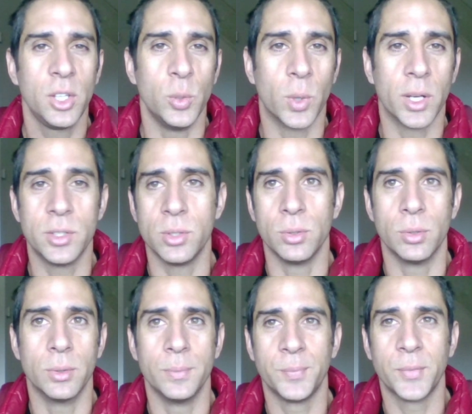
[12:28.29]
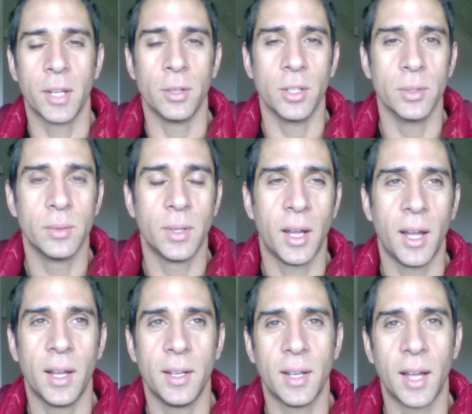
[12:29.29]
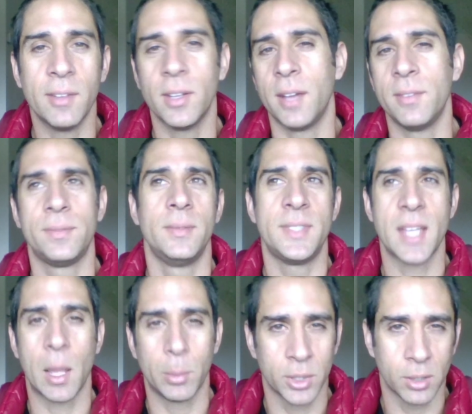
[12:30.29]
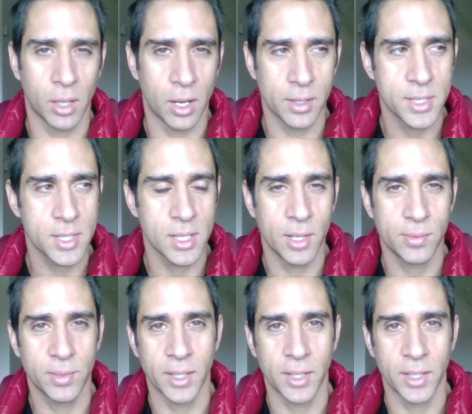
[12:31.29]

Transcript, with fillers: you want to do, I don't know, I've dabbled in a lot of this stuff.